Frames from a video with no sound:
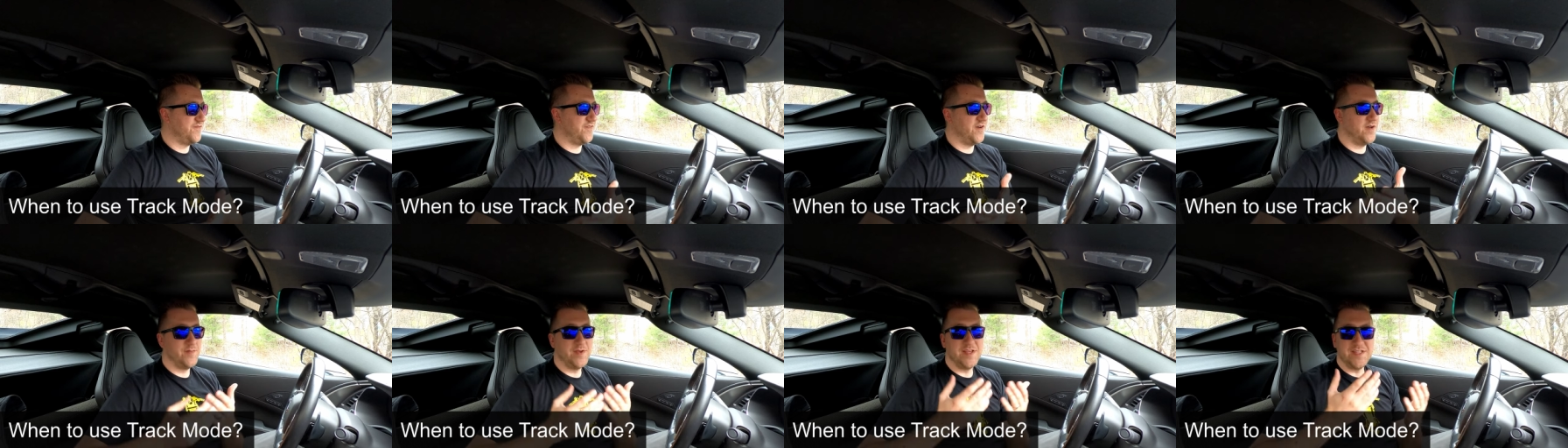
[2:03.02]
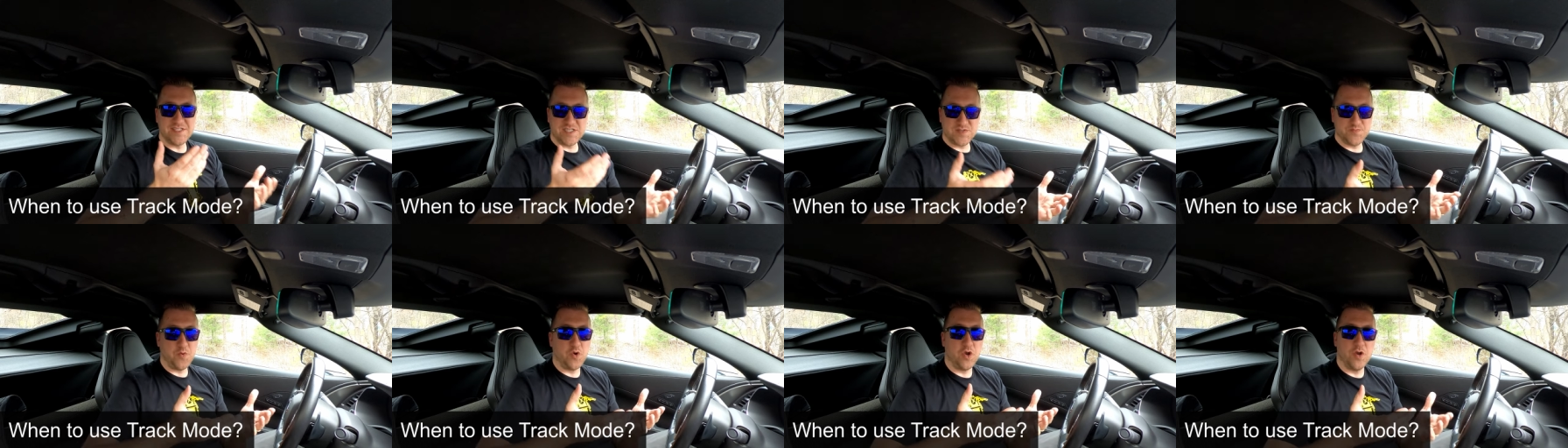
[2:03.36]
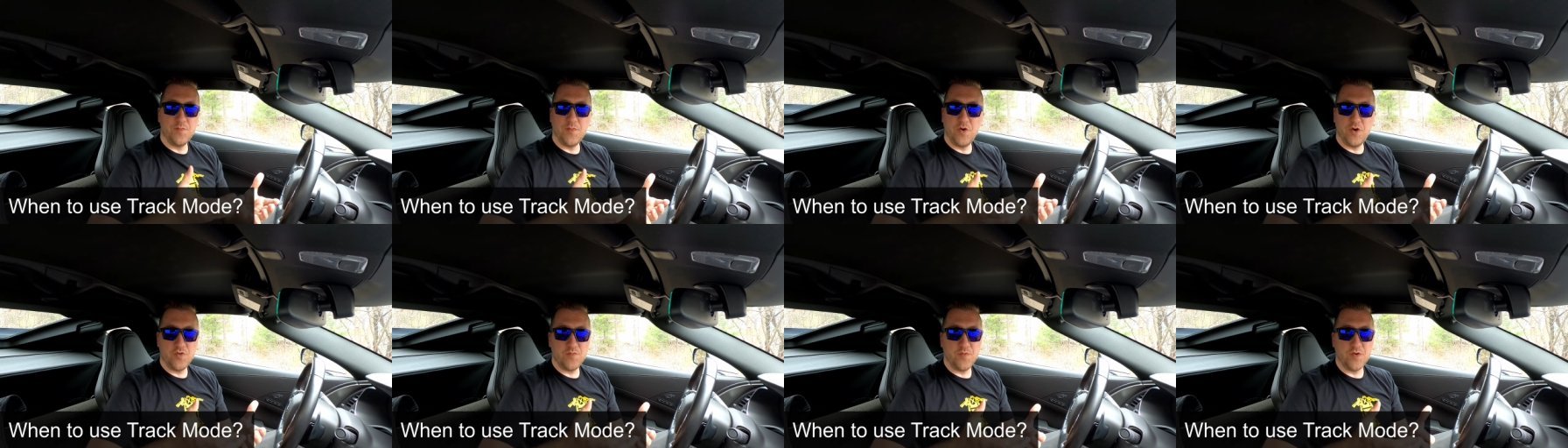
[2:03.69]
if I'm in
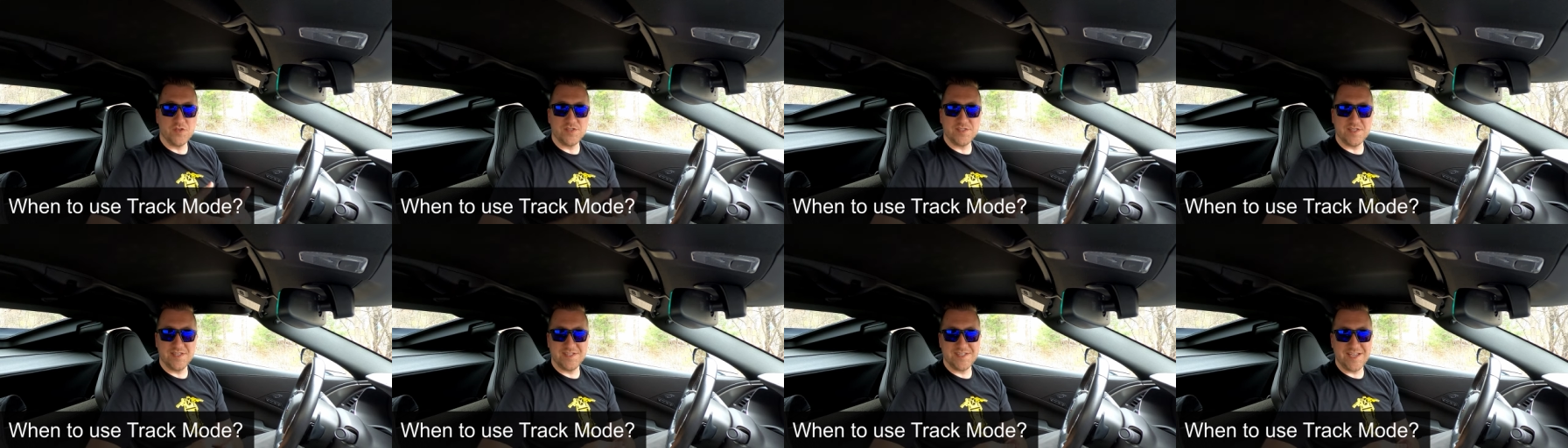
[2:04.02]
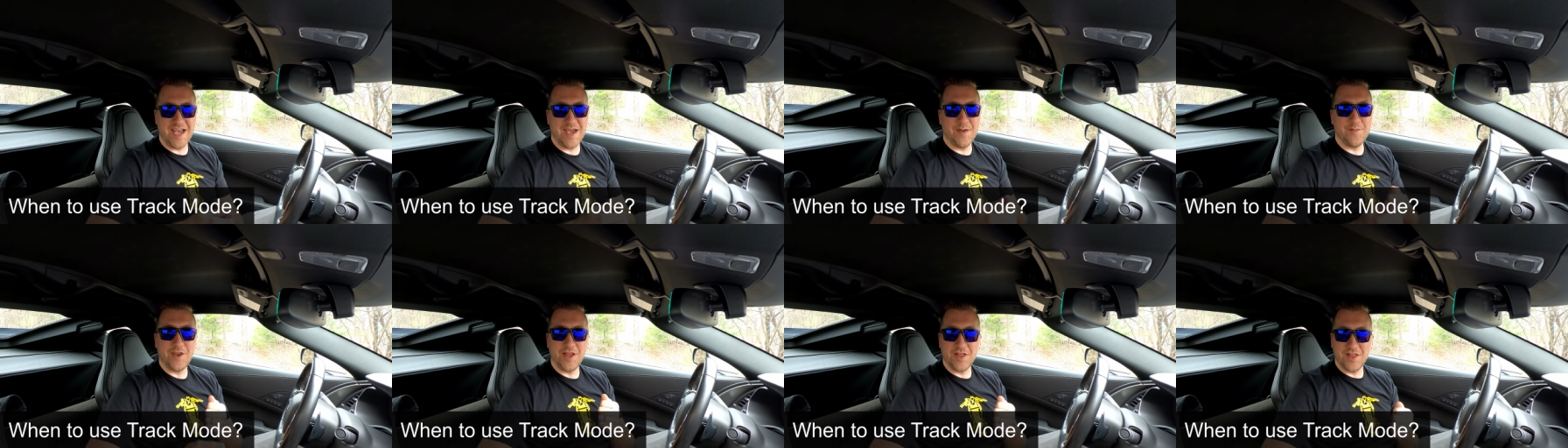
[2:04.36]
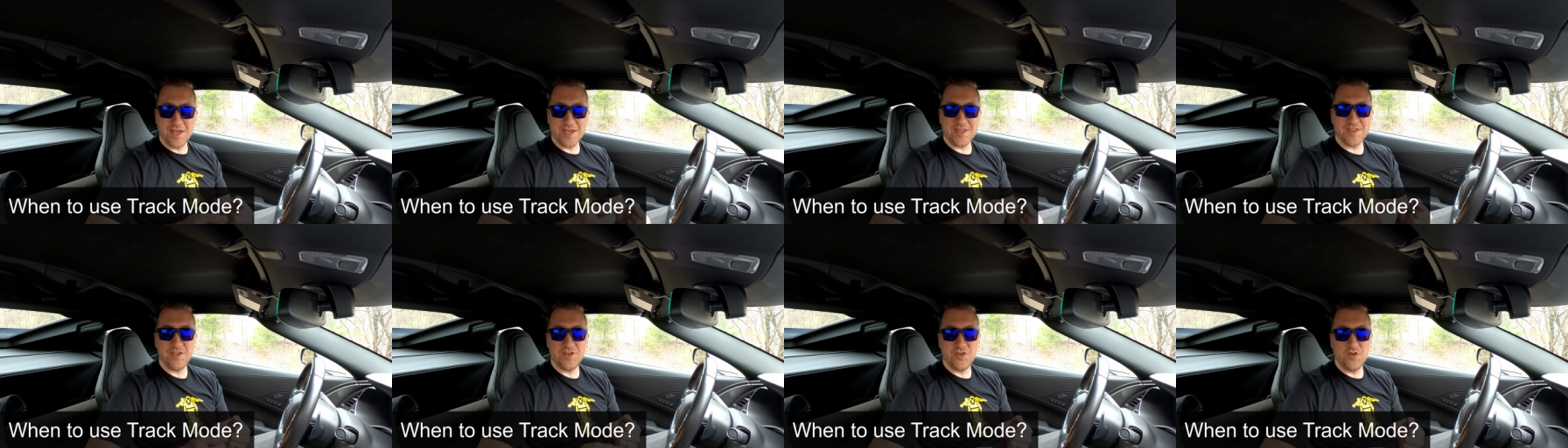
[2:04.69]
sport mode most of the time and I
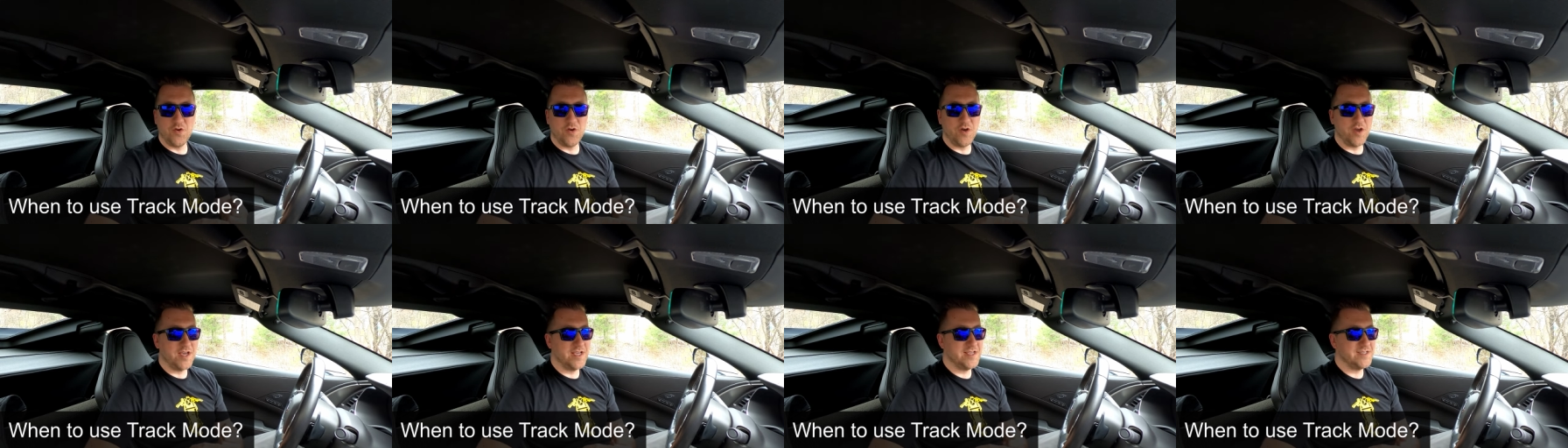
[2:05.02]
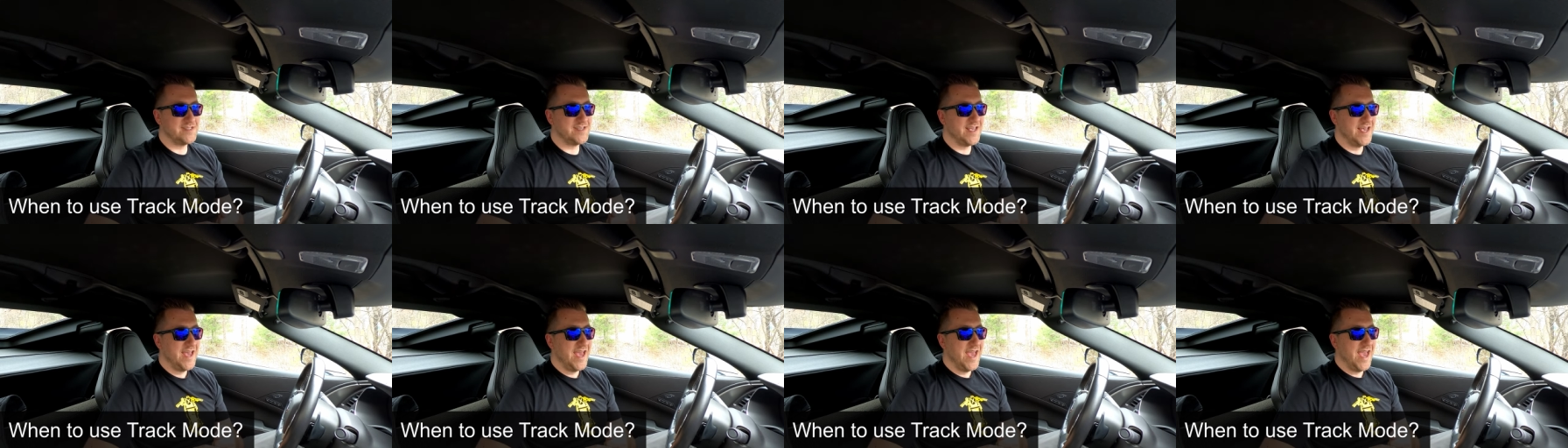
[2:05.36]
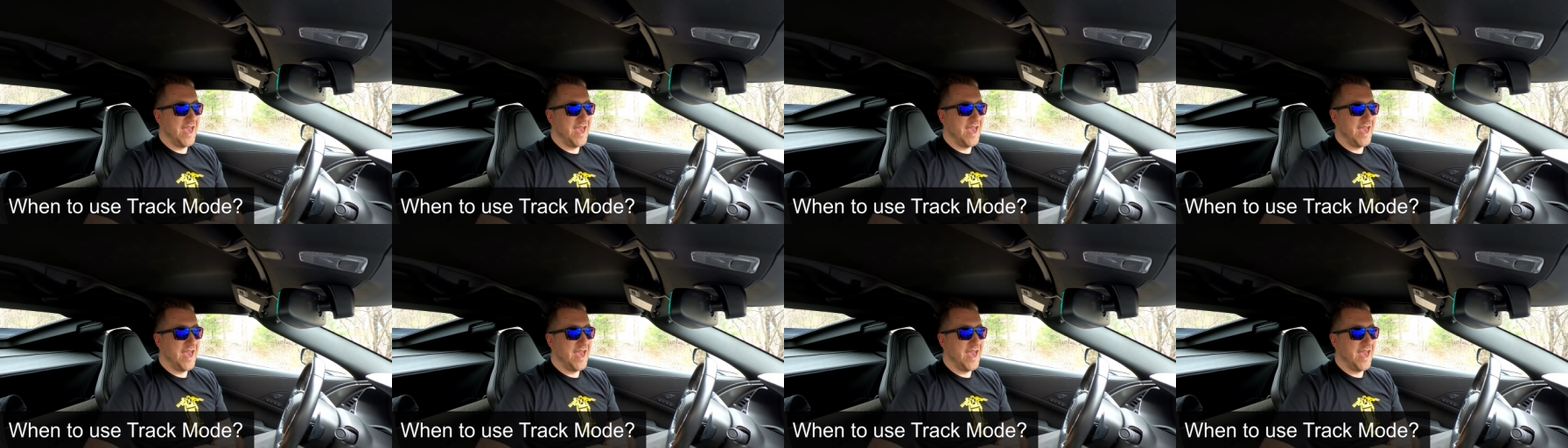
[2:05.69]
like the noise,